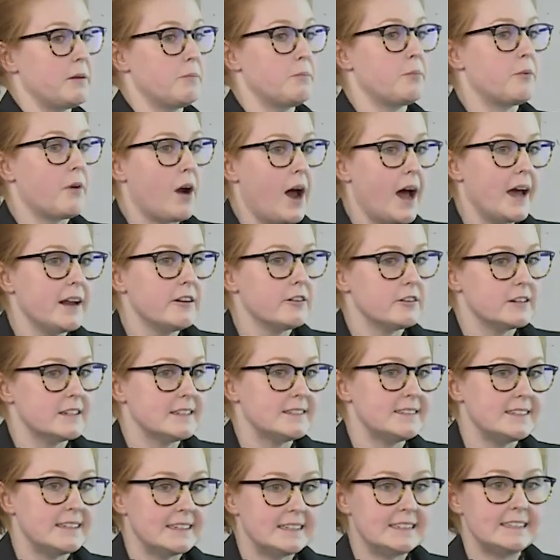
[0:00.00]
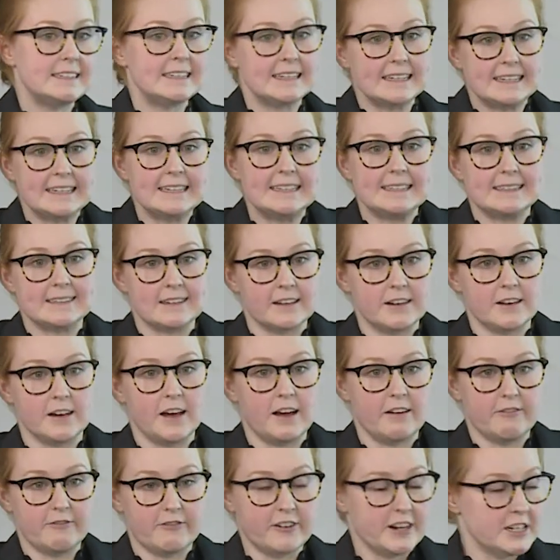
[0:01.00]
bright on a CT is a
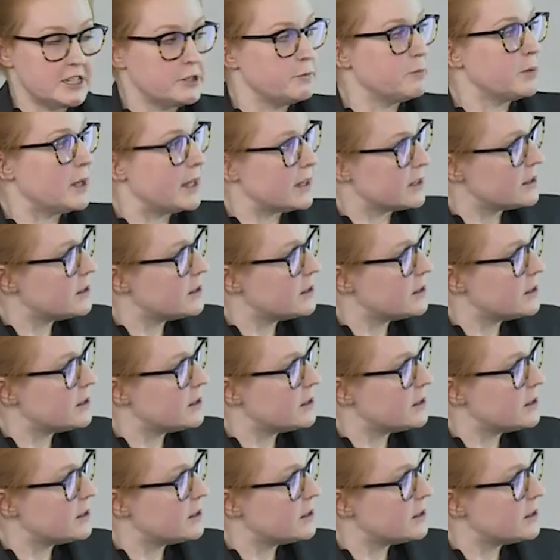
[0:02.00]
fresh blood